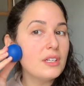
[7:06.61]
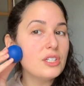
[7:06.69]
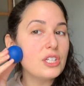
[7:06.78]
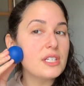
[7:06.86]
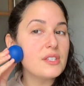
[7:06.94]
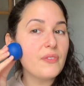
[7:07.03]

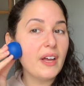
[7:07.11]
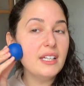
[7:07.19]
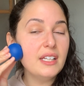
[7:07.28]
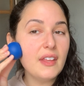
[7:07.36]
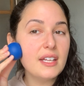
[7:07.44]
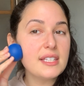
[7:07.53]
Just
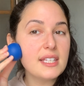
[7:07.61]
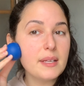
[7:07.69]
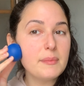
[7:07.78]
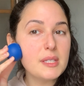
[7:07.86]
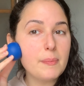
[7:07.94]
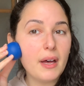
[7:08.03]
finding that
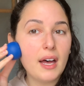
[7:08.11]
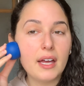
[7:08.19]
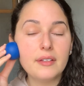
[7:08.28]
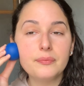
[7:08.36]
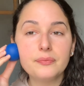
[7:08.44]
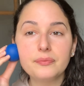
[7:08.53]
same
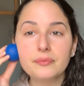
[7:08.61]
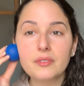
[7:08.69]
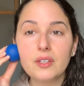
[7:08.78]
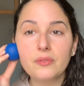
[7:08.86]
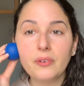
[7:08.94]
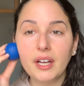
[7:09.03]
spot,
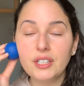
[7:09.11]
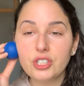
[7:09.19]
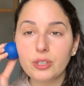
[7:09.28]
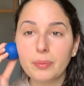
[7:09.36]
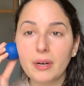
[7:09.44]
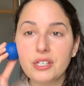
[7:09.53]
find
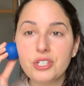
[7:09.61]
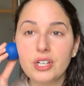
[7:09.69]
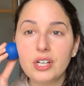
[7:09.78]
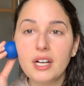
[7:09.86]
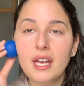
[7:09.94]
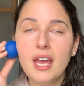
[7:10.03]
your
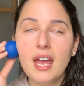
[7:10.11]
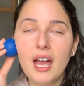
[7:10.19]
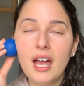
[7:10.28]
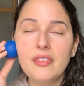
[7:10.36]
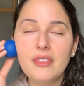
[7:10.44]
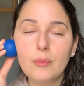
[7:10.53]
pressure,
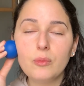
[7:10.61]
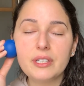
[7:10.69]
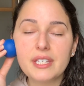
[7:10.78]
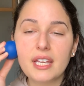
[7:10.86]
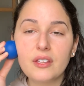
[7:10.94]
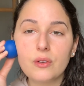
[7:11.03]
and then we'll
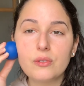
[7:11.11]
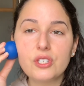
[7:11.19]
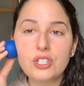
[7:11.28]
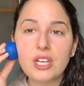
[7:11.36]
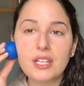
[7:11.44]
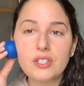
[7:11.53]
take
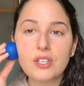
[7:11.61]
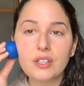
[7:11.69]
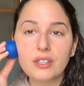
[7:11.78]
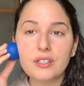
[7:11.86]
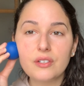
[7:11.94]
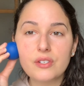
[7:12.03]
those
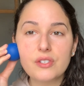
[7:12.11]
gentle little